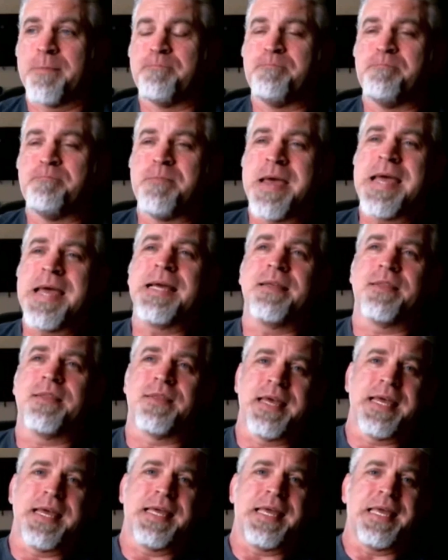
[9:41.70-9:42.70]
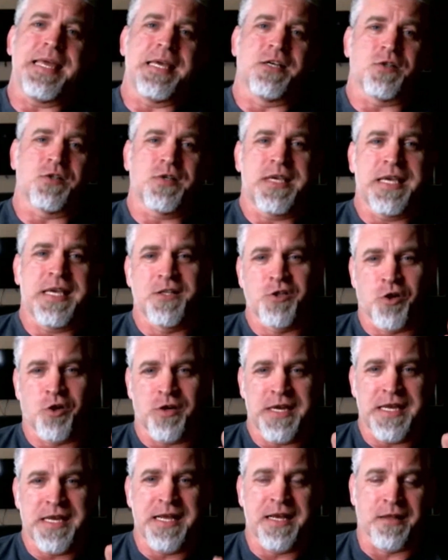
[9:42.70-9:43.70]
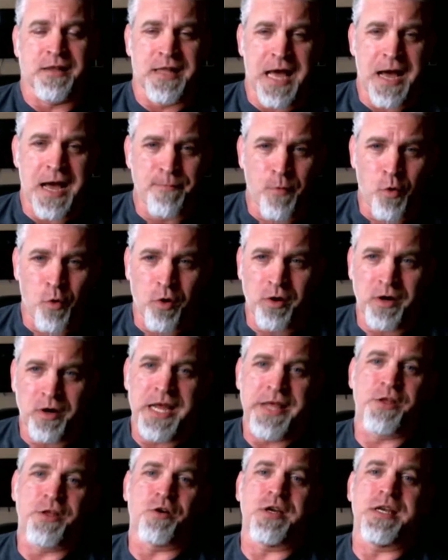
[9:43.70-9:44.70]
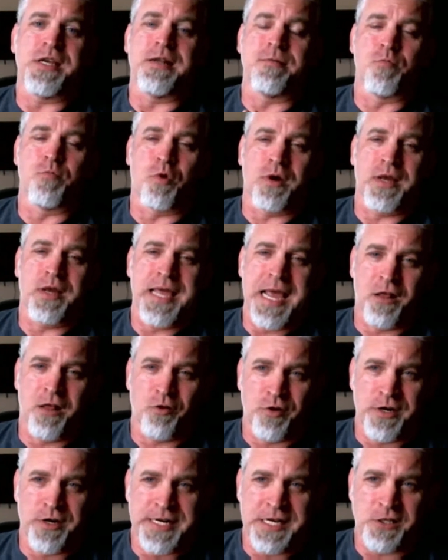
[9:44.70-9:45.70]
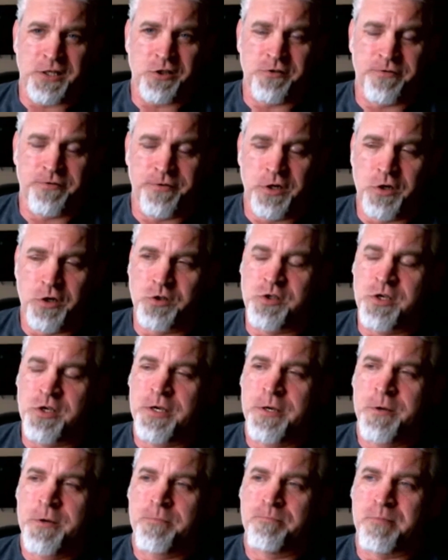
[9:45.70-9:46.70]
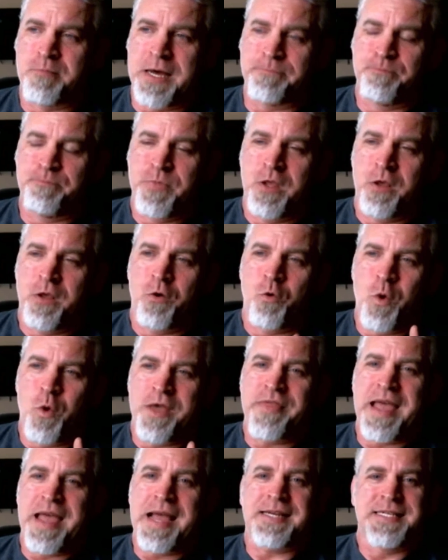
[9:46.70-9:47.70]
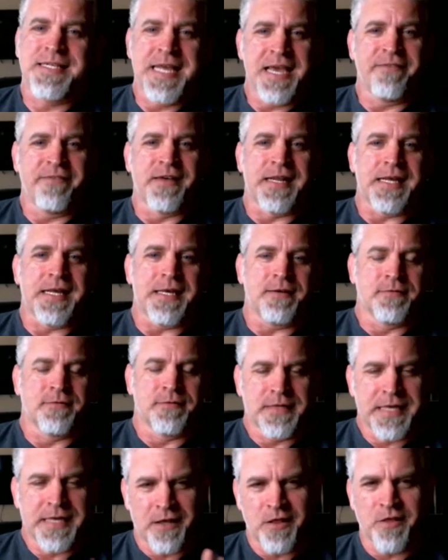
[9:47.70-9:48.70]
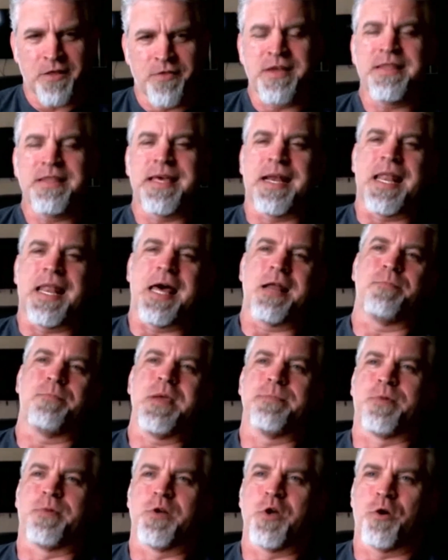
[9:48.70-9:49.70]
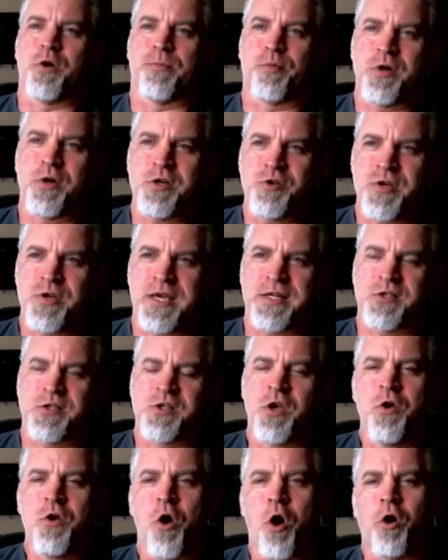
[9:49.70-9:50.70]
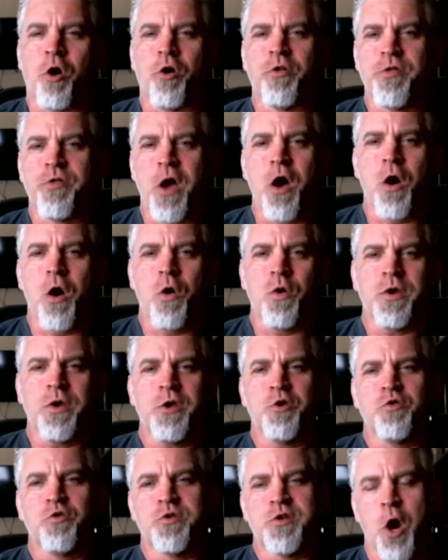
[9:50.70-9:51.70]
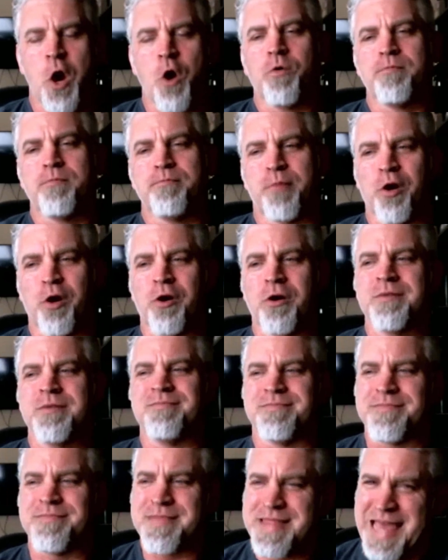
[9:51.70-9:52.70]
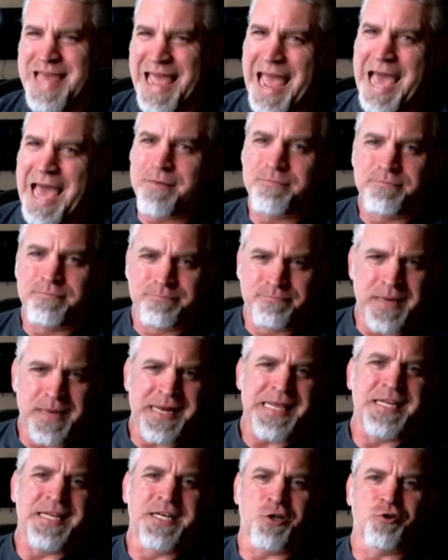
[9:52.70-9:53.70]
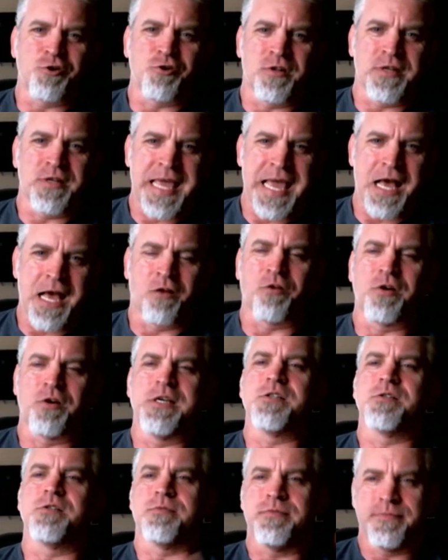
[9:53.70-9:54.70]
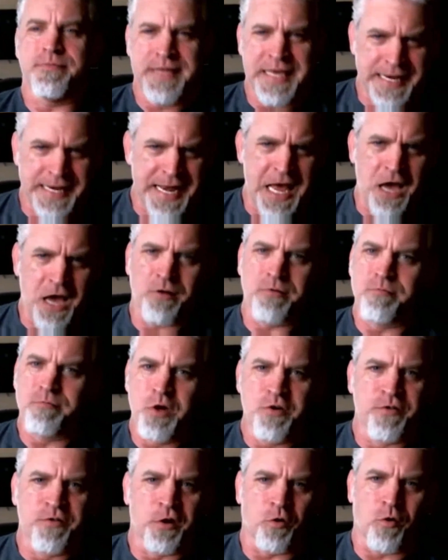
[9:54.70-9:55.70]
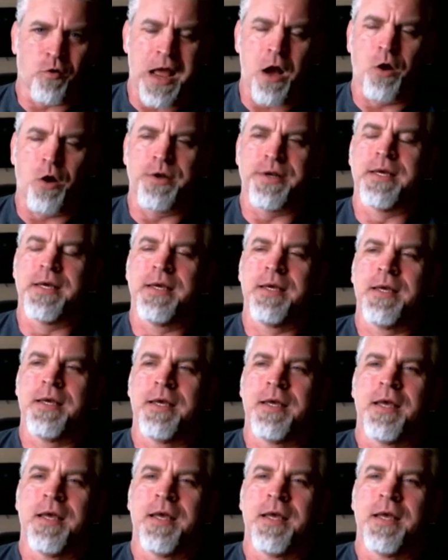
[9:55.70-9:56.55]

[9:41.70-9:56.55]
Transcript: The big thing is kids are eating a lot more and they're eating more calorie dense foods. But with activity, and the thing that a lot of people don't appreciate is although you don't burn that many additional calories getting out and moving around,